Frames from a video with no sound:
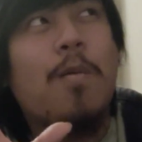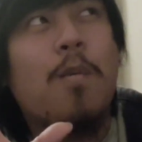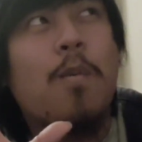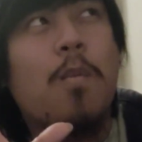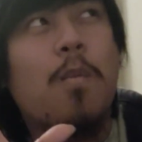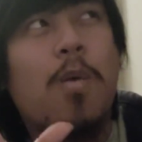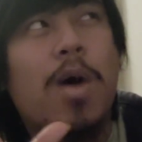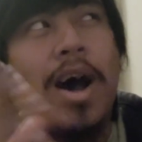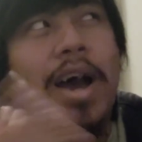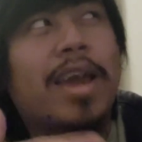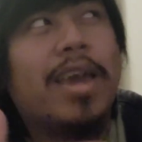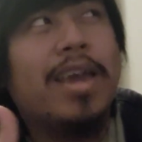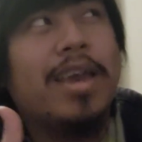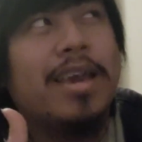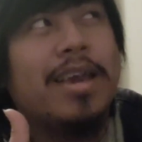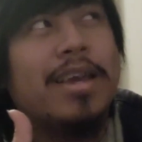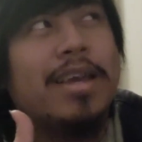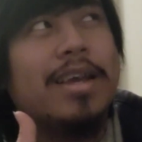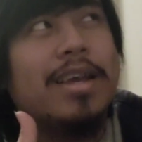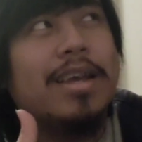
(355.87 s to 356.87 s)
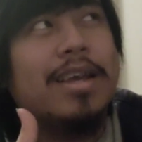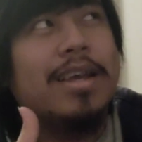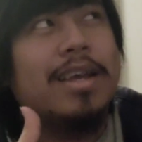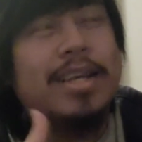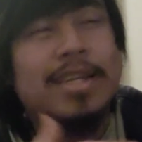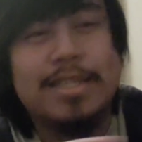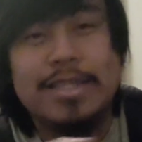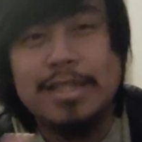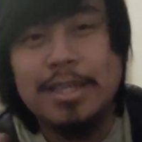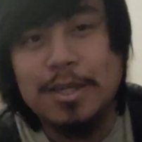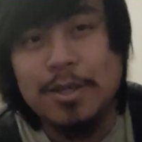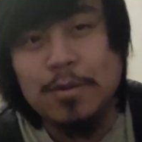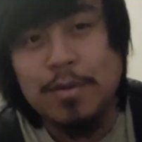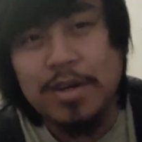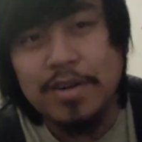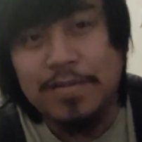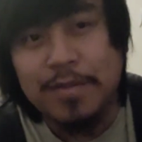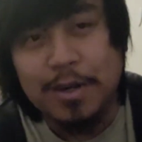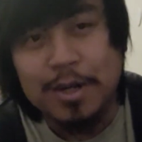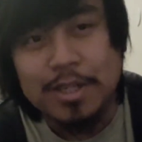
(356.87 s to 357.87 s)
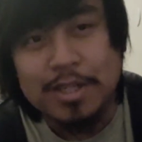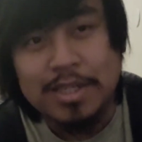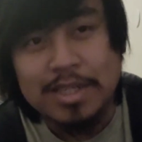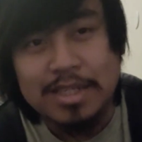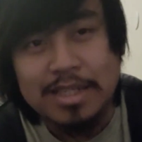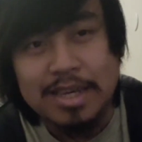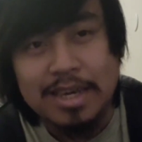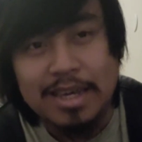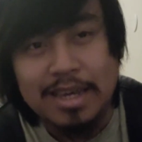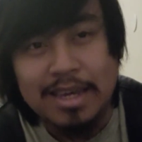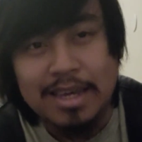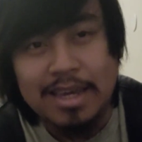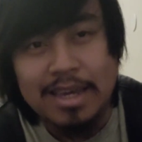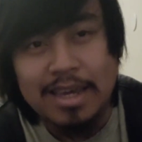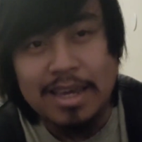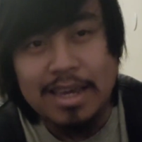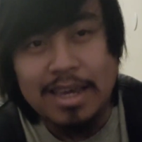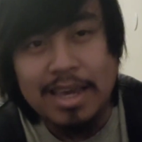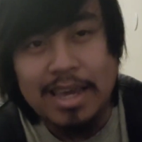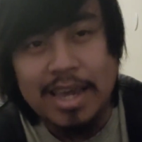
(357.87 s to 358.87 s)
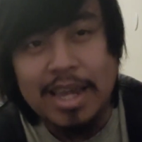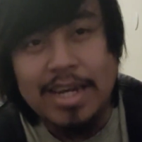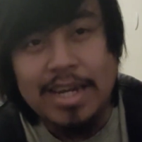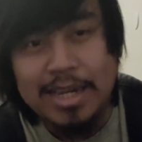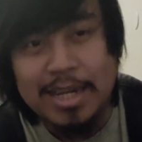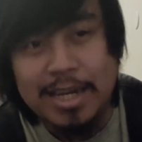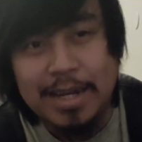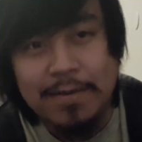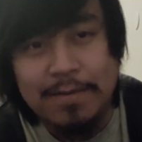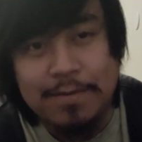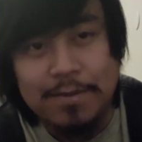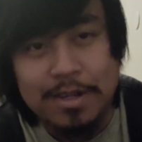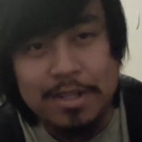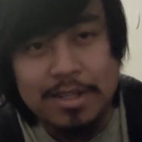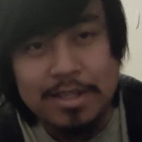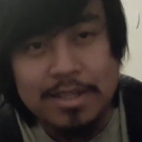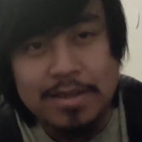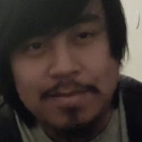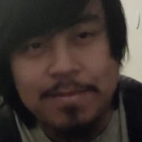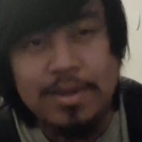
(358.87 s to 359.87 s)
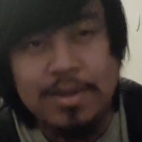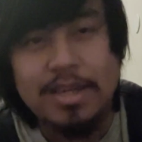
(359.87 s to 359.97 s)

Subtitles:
why is the universe like any different?